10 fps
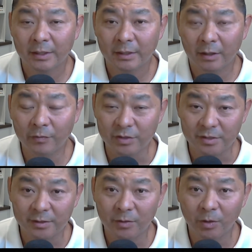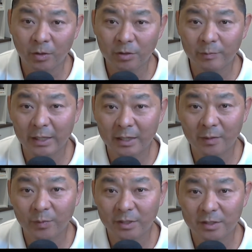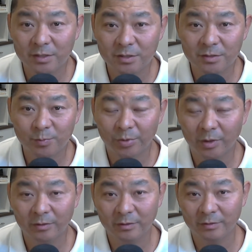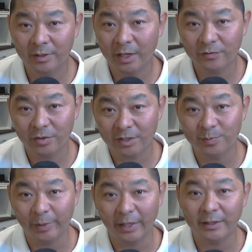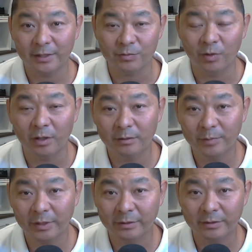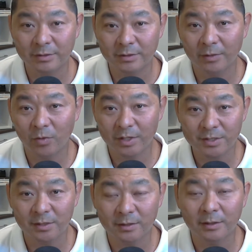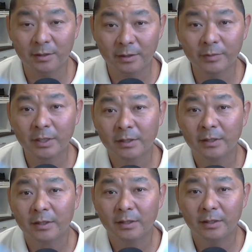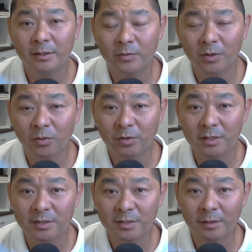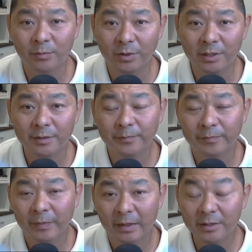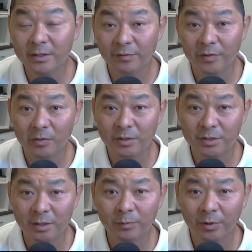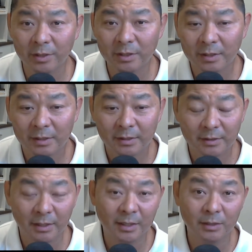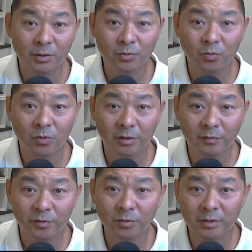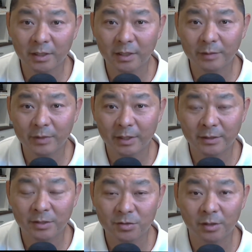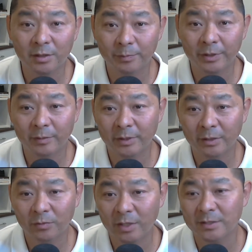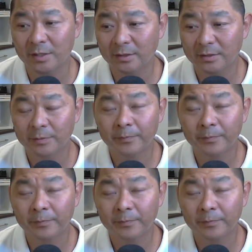Obviously the recruitment companies probably you have to explain as well, because wasting time in recruiting somebody, interviewing somebody that cannot work full-time and is not a permanent resident.